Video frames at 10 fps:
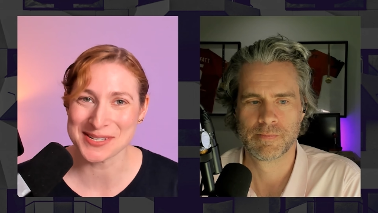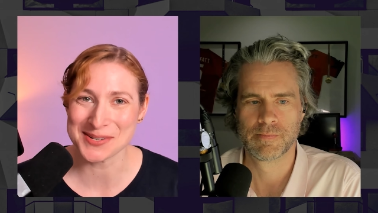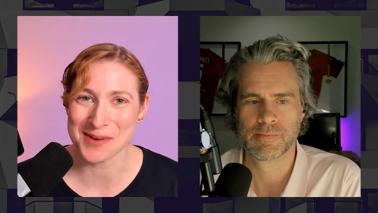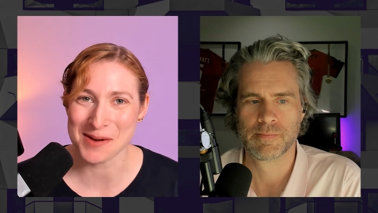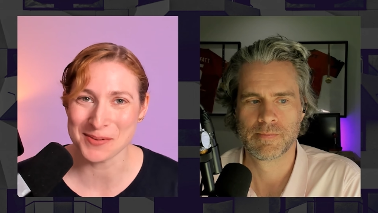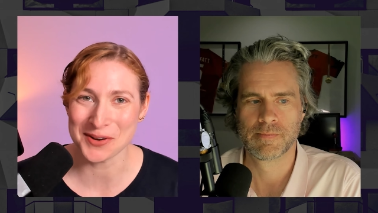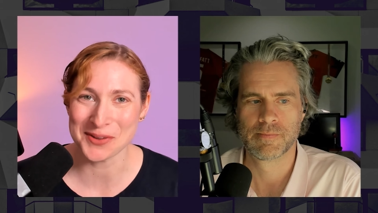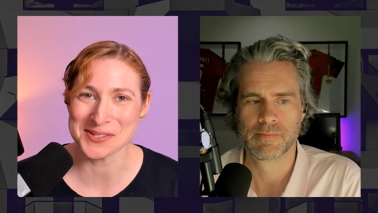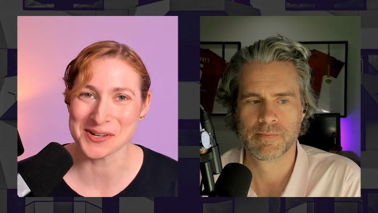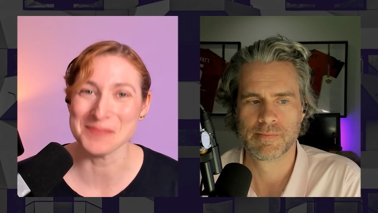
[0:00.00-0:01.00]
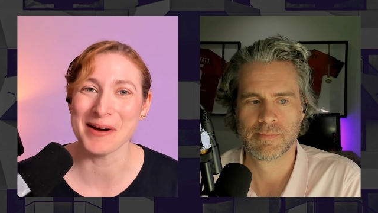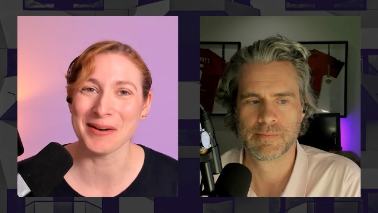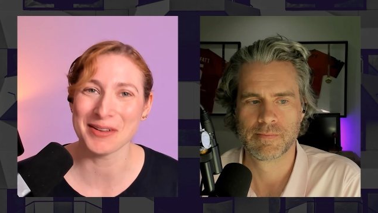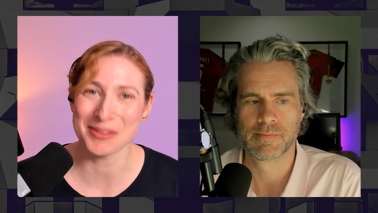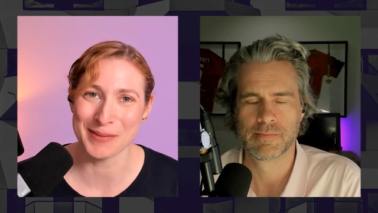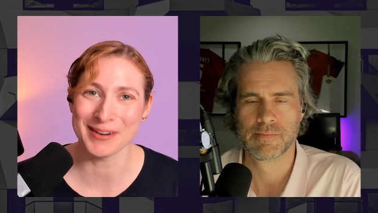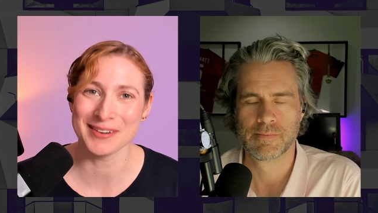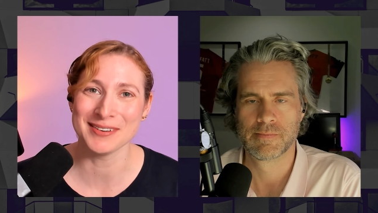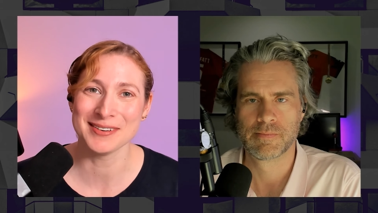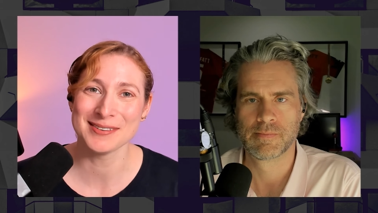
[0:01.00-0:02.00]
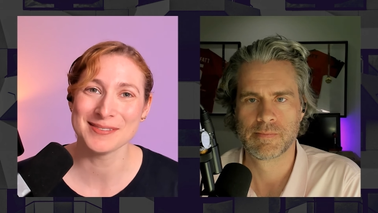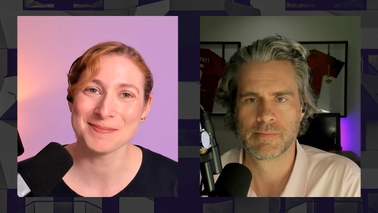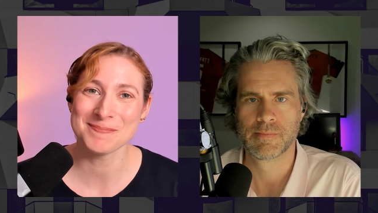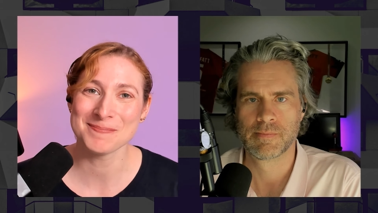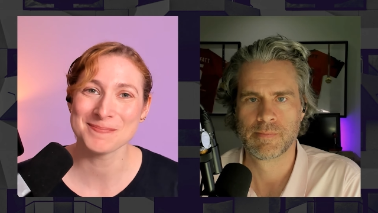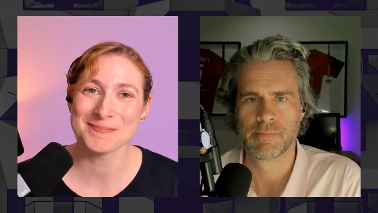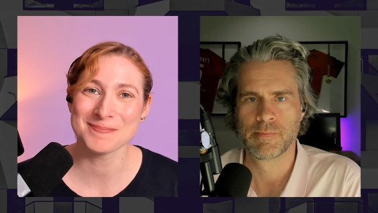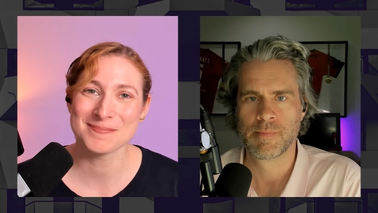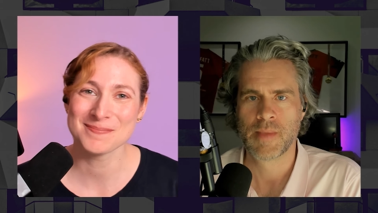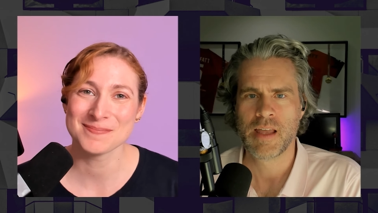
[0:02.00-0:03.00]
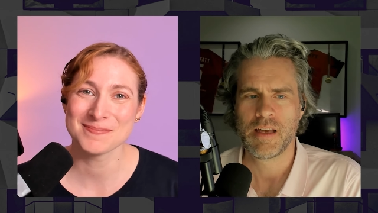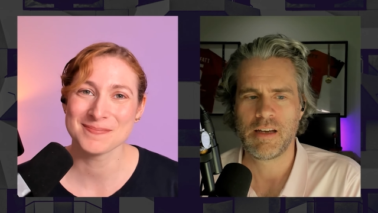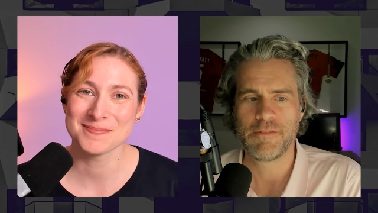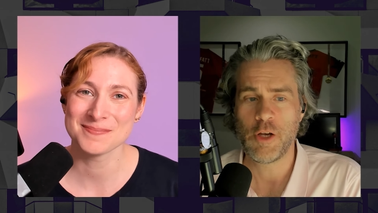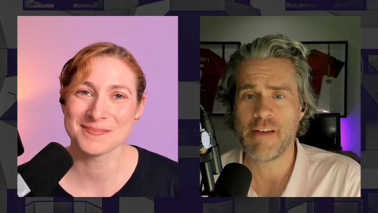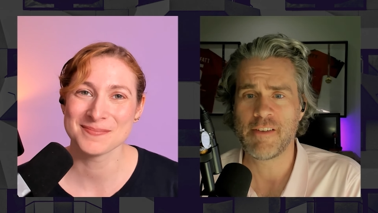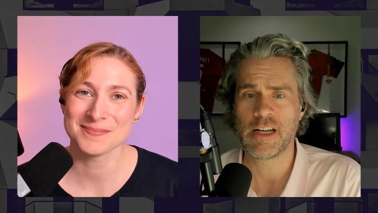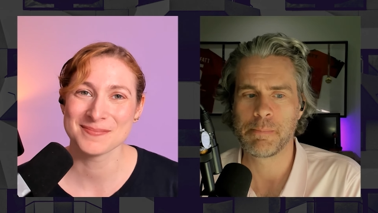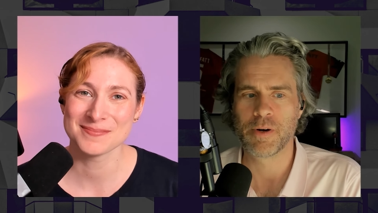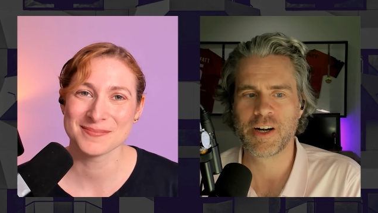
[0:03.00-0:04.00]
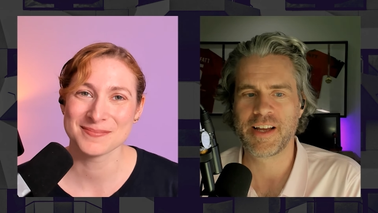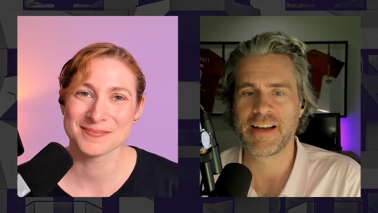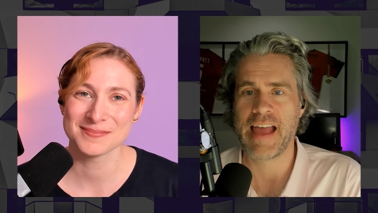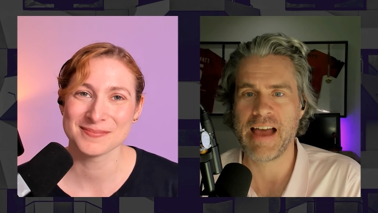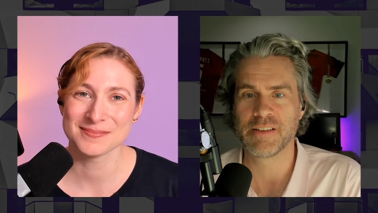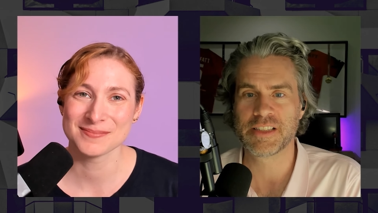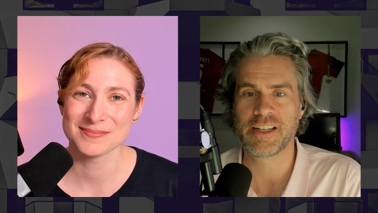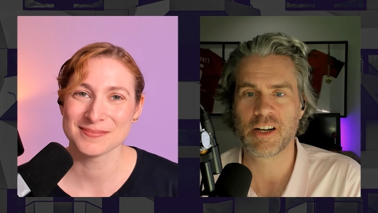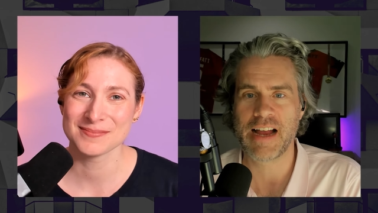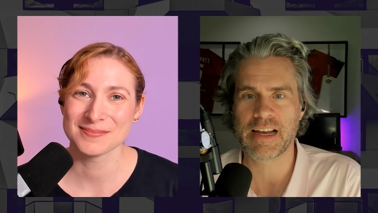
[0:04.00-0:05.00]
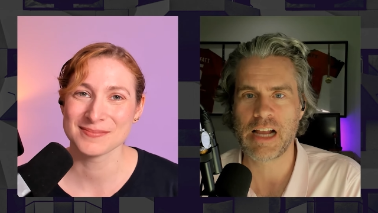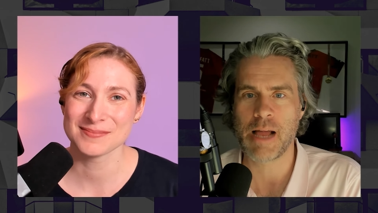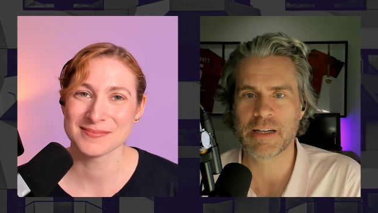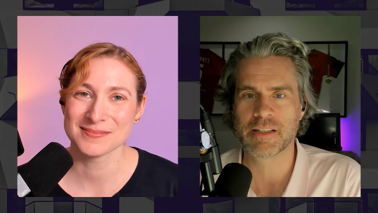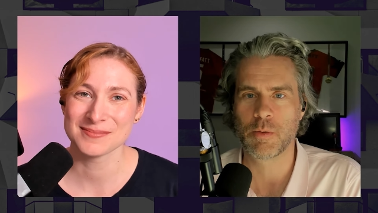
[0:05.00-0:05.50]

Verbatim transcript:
Speaker 1: to our producer, Meredith Martin.
Speaker 2: If you have any burning housing or economics